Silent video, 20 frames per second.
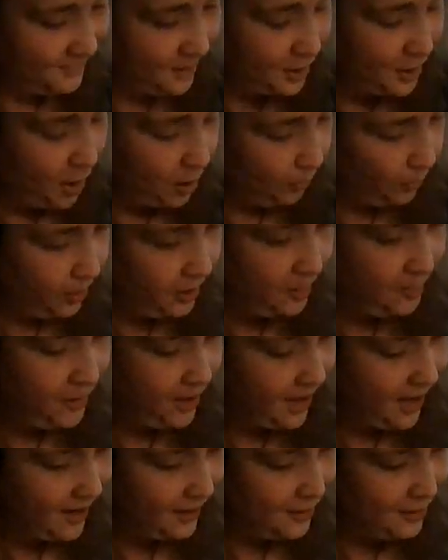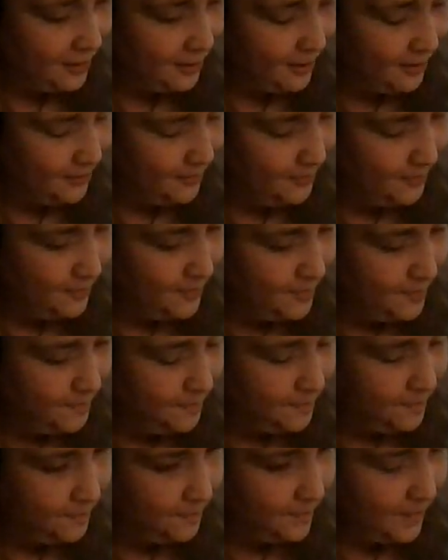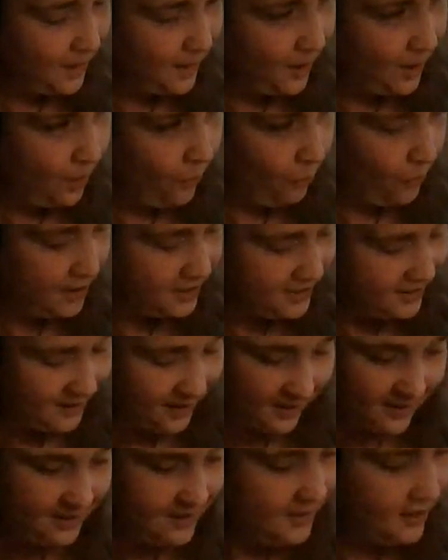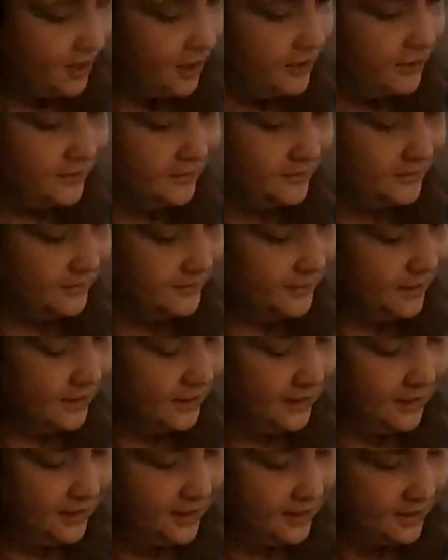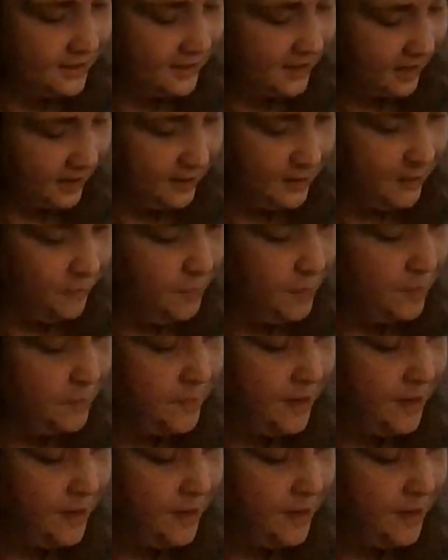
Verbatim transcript: Y'all were on a path. What's done is done. The scales have been